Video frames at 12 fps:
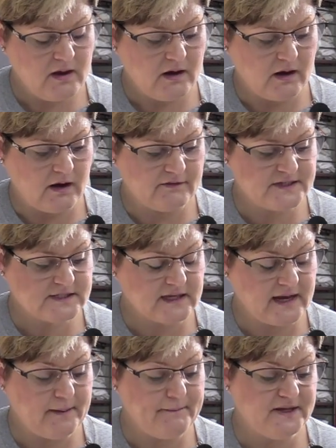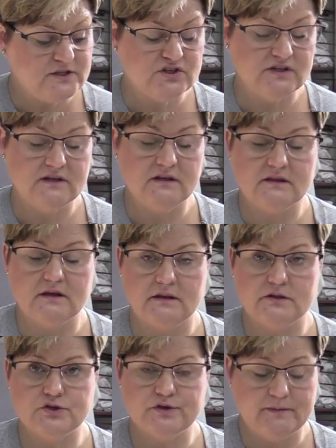Obviously, I mentioned that
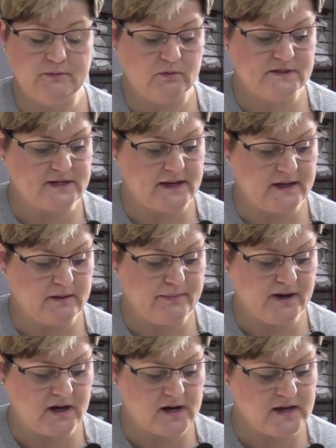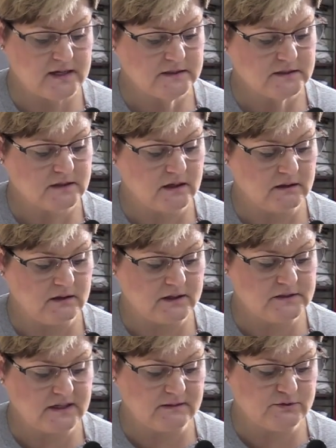the treatment was antibiotics. A lot
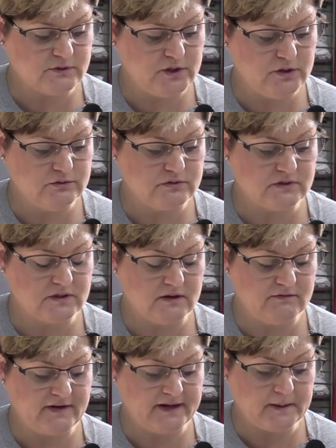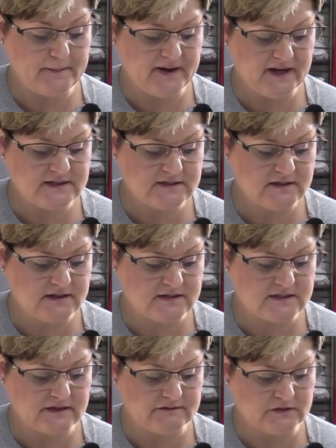of times we use the vancomycin and
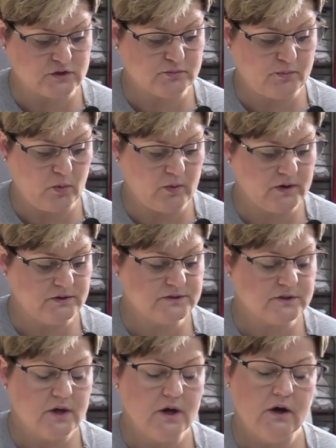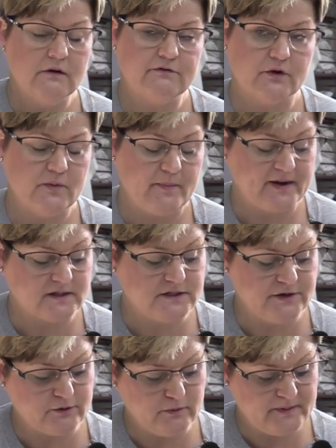cephalosporins for the
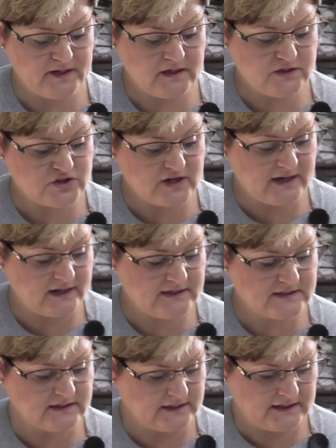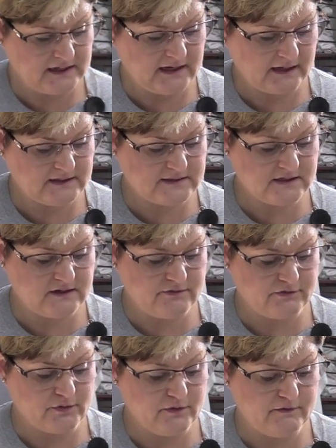bacterial meningitis, and like I said,
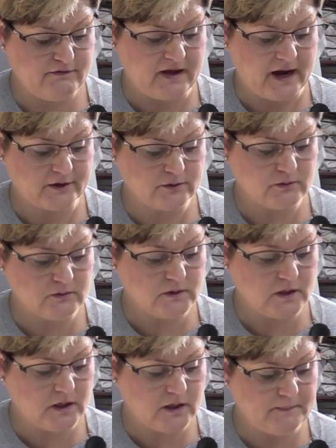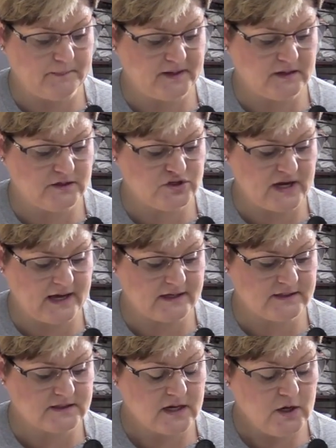for the viral
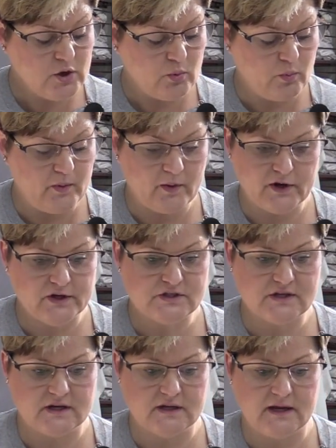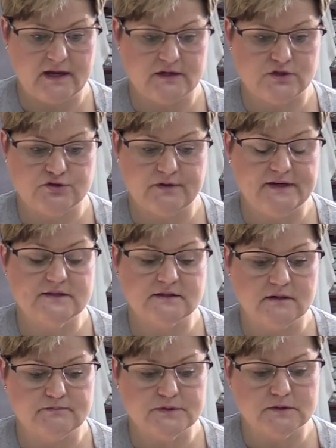meningitis, we're just going to kind of treat
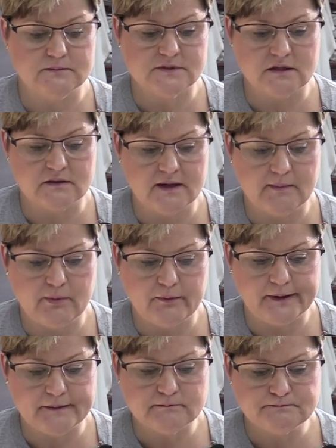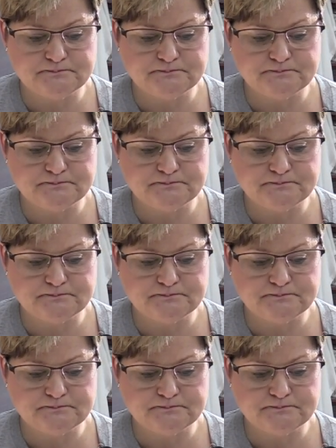symptoms at that point.